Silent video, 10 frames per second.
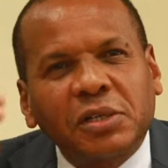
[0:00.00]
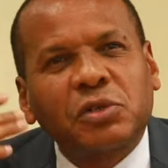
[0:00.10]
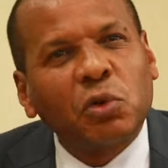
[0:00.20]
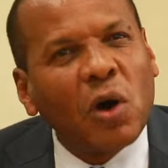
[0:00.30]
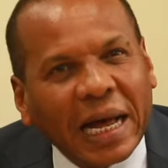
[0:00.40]

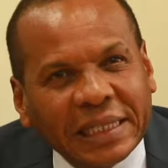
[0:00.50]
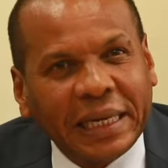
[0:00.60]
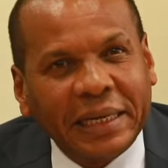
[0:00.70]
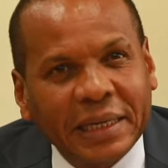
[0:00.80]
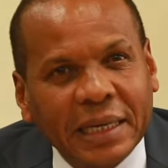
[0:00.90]
just to
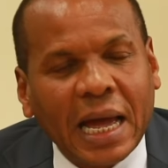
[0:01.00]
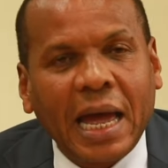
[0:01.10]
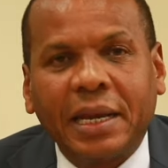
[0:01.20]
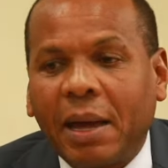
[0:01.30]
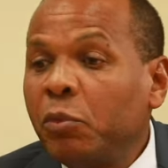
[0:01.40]
hazard,
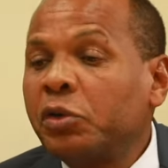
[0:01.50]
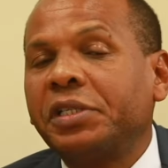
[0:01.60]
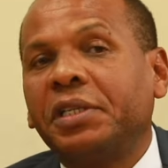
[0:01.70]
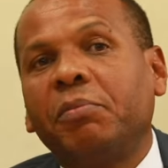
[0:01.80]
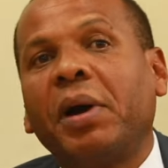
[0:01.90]
and I'm
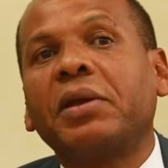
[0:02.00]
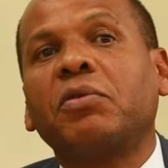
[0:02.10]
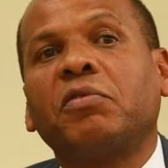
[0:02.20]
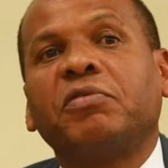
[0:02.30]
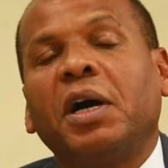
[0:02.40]
not in the
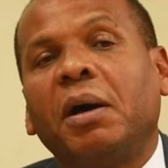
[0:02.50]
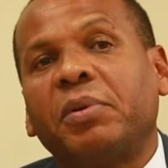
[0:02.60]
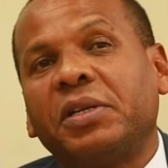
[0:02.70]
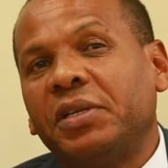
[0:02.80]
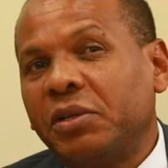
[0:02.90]
mind of
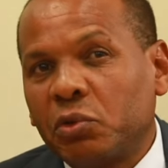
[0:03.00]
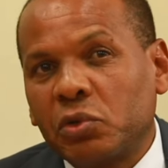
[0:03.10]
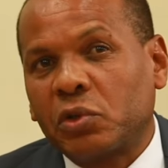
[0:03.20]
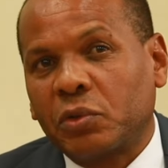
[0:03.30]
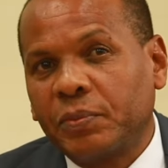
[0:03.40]
President
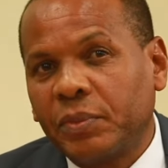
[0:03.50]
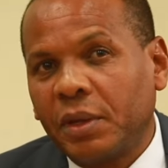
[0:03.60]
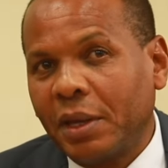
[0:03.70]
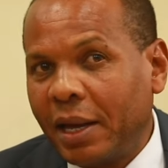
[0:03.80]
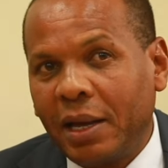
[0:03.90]
Ruto,
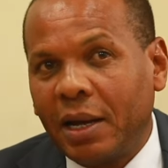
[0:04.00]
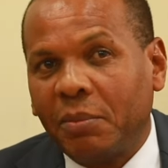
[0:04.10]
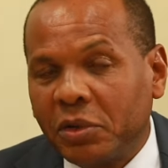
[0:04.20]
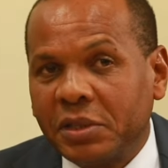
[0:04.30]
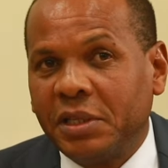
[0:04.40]
yeah,
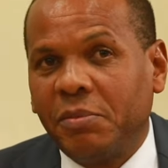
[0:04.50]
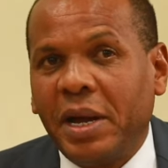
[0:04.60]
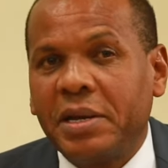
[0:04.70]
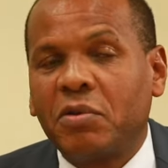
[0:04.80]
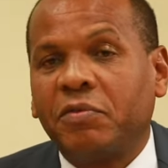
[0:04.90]
I'm not in the
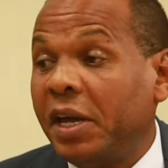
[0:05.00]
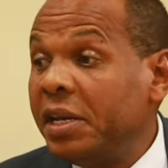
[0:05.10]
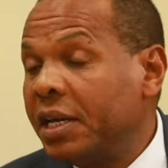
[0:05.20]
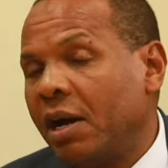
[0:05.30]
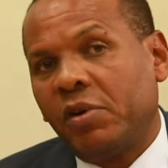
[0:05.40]
mind of
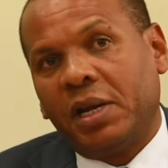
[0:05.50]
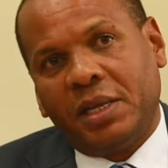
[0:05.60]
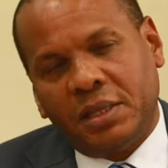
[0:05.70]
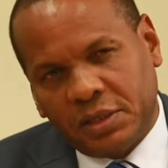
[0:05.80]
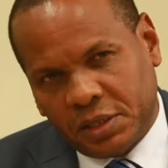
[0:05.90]
any governor
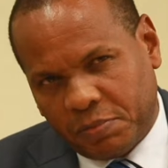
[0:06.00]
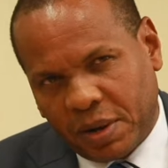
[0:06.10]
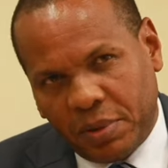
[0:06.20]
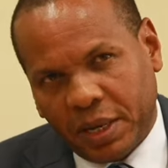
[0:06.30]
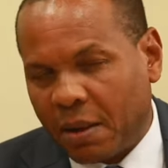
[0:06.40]
in this
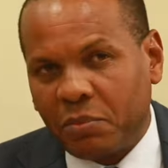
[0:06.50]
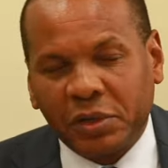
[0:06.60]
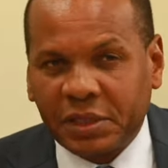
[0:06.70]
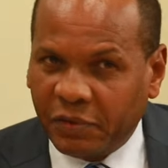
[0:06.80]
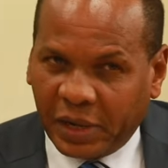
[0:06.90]
republic. I'm
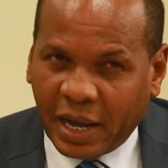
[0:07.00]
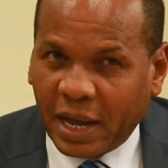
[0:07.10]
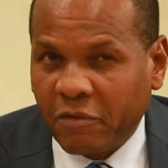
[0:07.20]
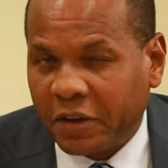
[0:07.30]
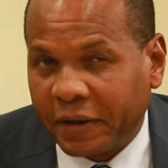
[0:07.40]
not even a
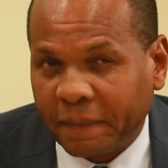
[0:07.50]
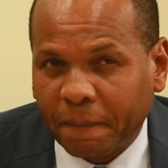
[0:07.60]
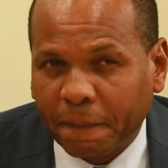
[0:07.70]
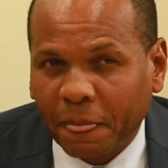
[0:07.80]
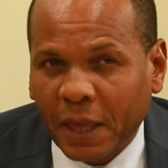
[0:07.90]
governor.
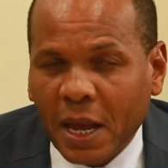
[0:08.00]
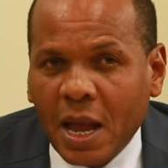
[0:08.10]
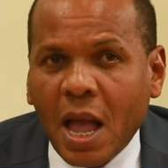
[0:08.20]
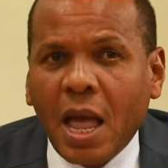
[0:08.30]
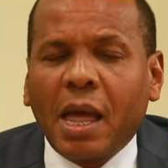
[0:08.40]

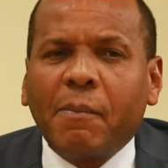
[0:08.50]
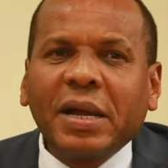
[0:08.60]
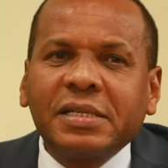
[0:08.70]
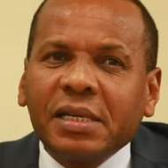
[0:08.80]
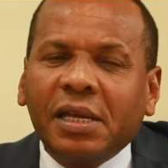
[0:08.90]

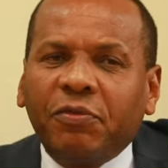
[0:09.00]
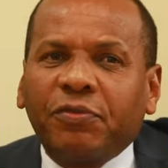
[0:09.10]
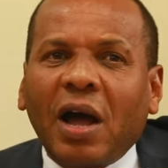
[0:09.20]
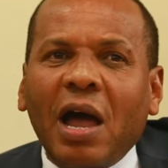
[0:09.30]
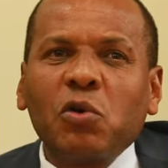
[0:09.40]
But
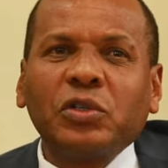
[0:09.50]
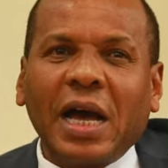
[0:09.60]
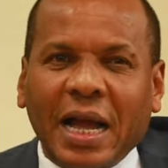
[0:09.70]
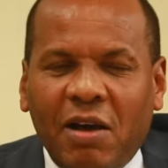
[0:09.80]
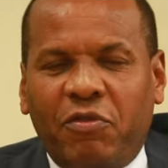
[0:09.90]
if I
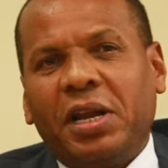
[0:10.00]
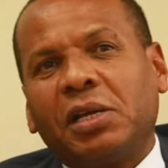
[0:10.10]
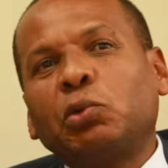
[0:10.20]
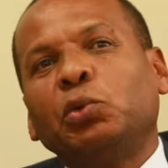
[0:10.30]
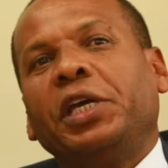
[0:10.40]
was a
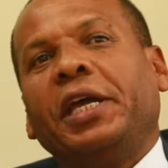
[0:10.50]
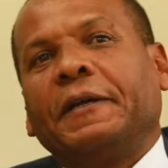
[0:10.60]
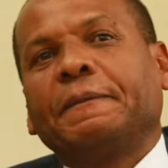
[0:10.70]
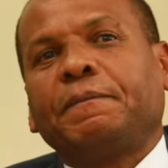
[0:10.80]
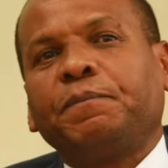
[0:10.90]
governor today,